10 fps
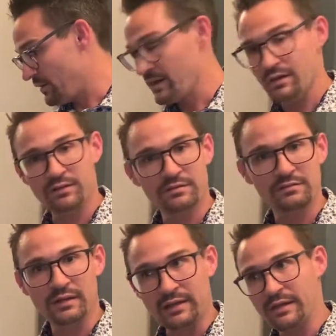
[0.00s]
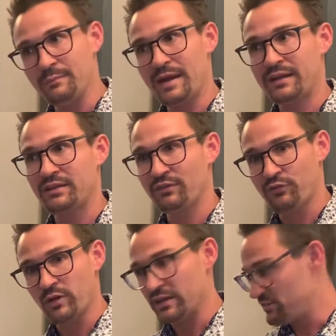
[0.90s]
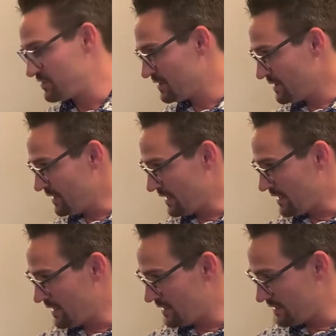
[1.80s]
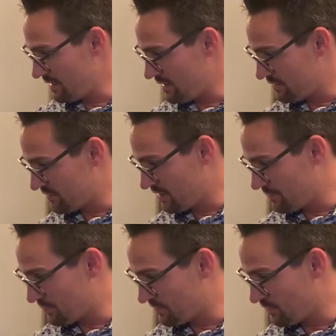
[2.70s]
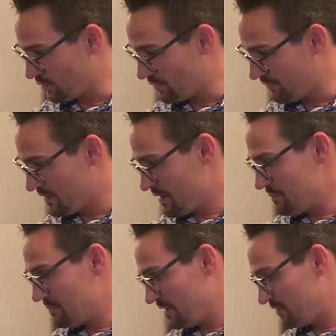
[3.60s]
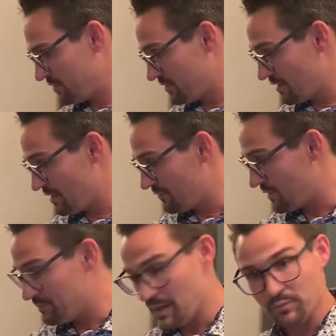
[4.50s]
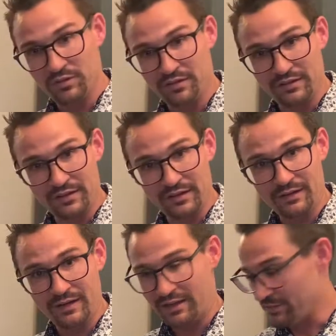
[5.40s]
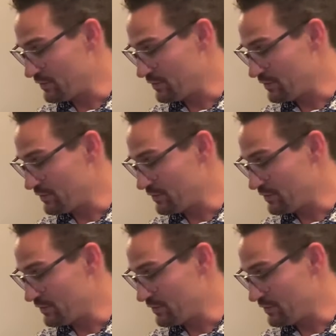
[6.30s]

it goes. I get it back in the fridge. And it's going to preserve much of the bubbles in there as they're